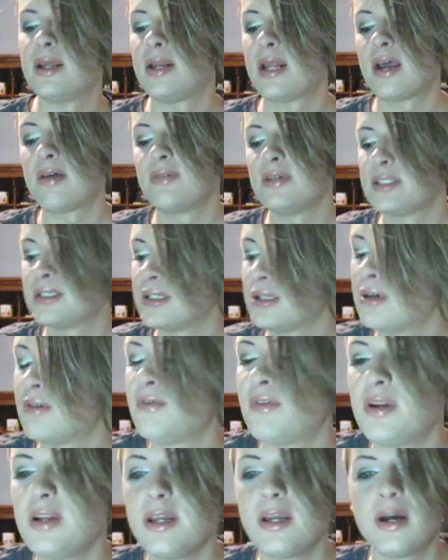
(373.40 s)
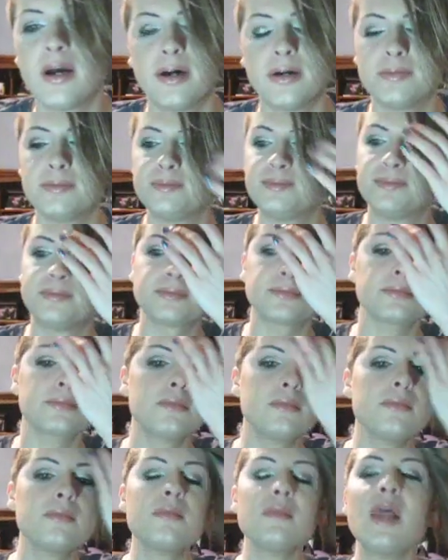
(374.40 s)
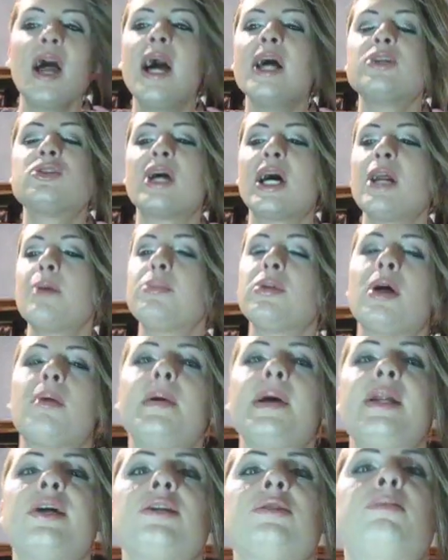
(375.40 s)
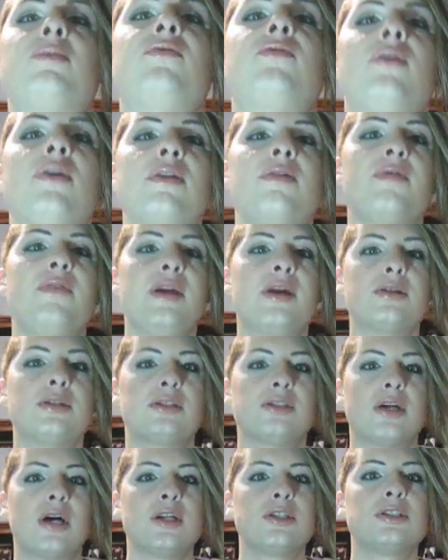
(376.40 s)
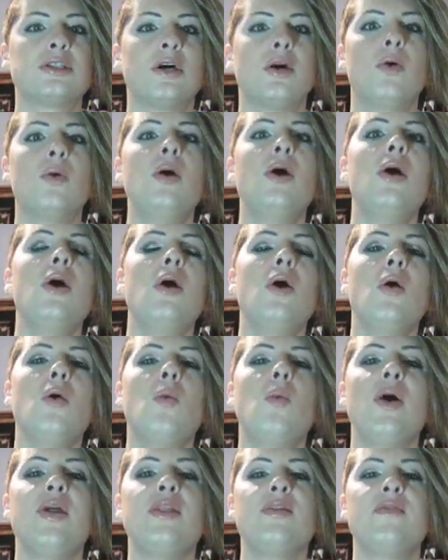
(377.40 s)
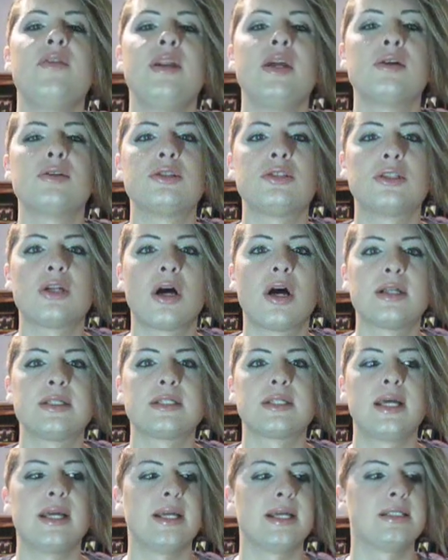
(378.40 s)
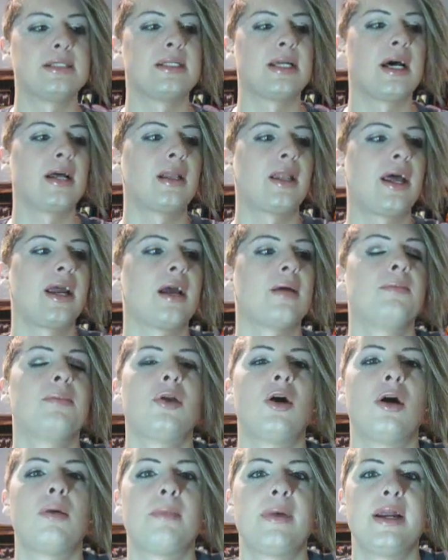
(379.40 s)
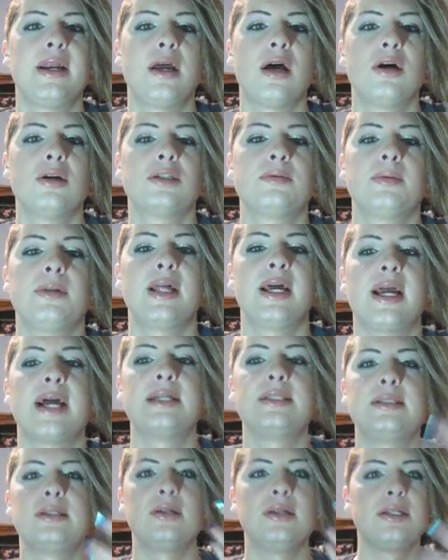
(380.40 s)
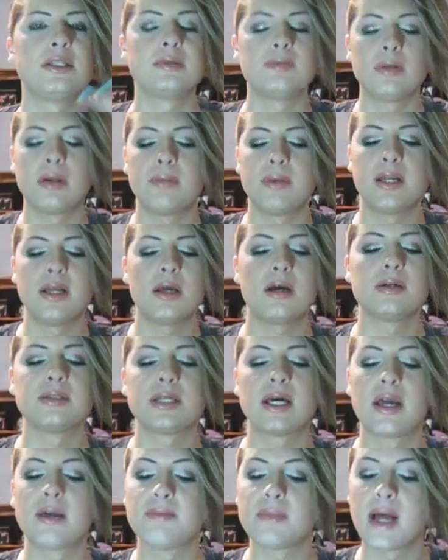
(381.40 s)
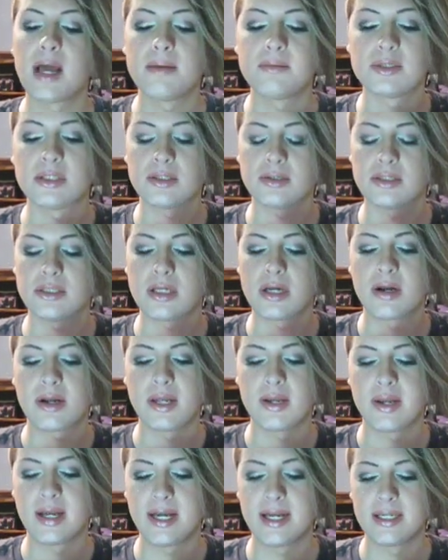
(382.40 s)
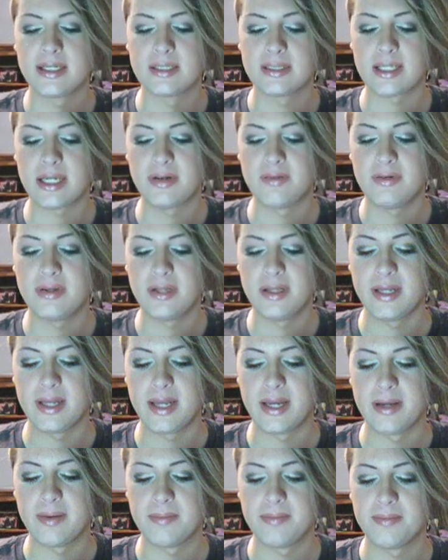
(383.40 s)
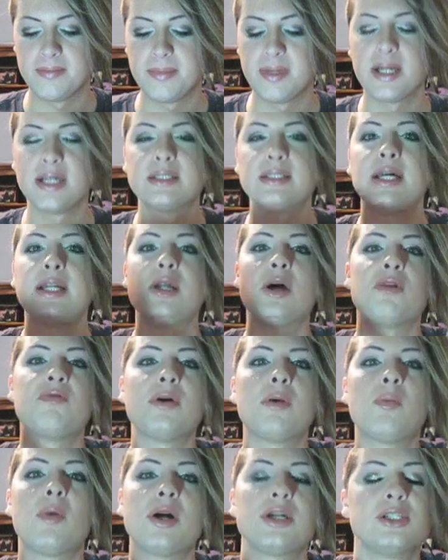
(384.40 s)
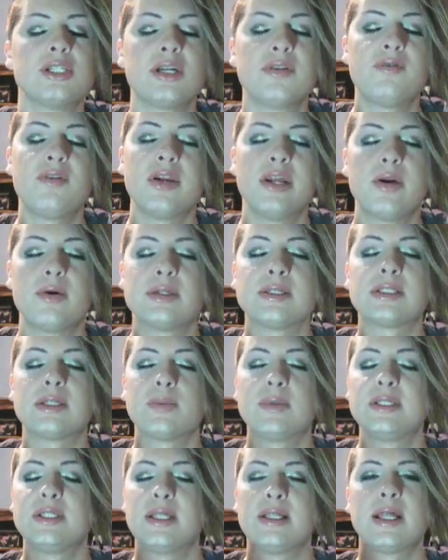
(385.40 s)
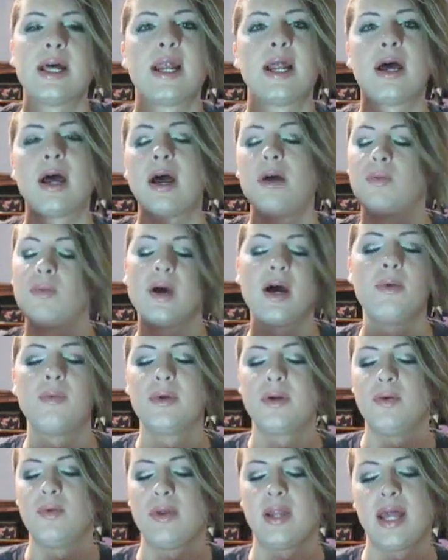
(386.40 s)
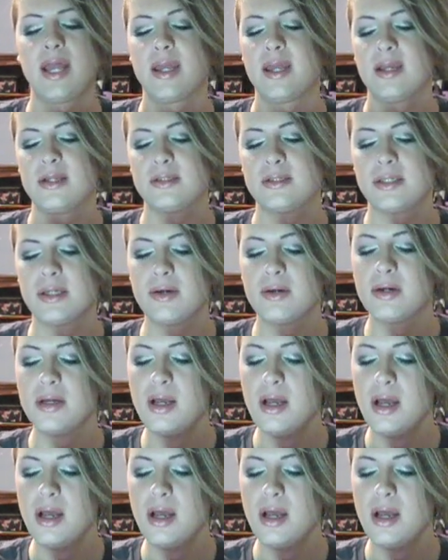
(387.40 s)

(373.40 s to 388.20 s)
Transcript: in every single video. I try to blow my nose before the video starts, so when the video starts, like, it's not like I'm blowing my nose, but, like, I still need to blow my nose. I'm, I'm so sorry, guys. I really am. Because I know if I'm watching a video and someone did that, I, I wouldn't like it, so...